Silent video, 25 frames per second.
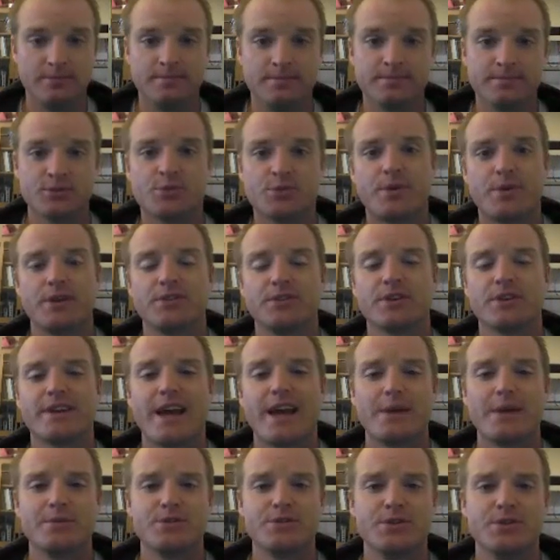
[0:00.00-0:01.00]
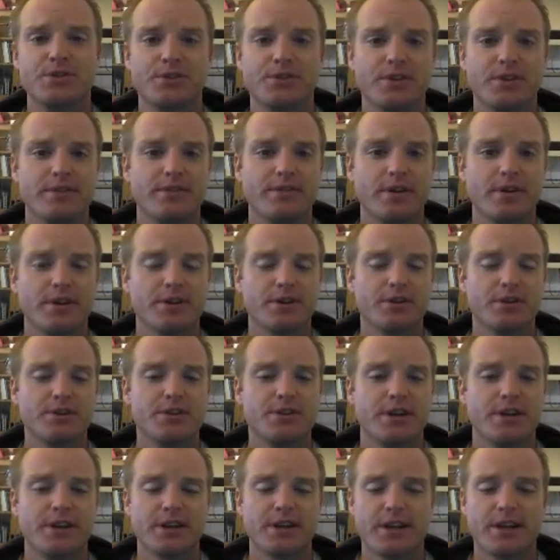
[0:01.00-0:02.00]
Surprisingly, cabbage juice is a very good
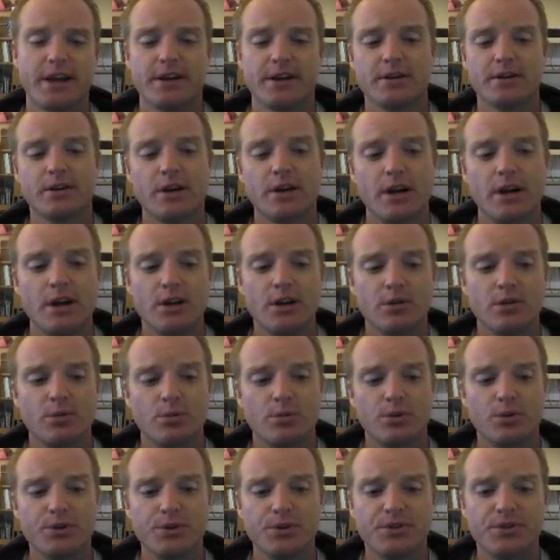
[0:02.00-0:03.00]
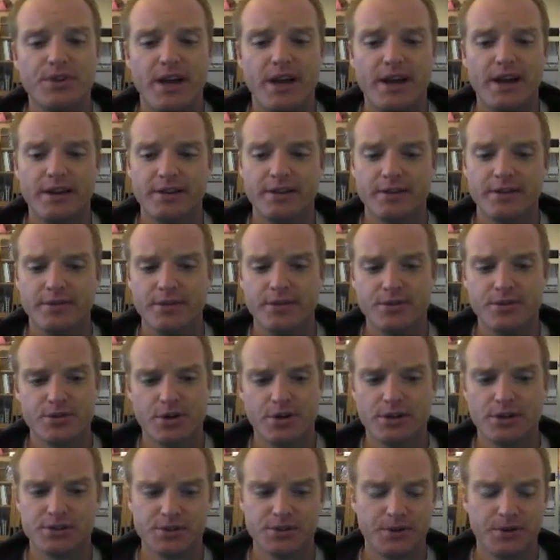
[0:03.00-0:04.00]
indicator. We'll use that in the future
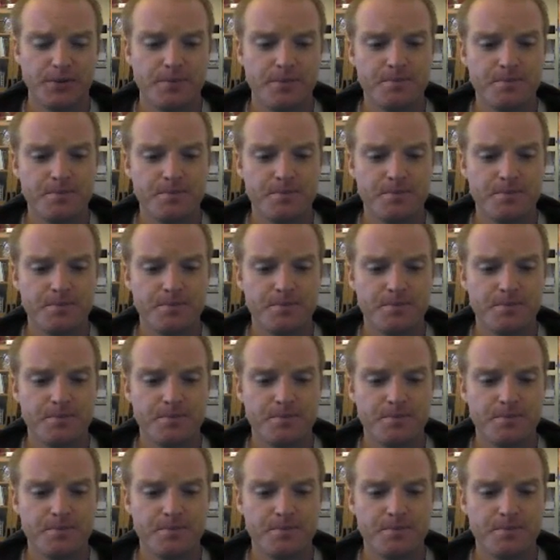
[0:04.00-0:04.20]
also.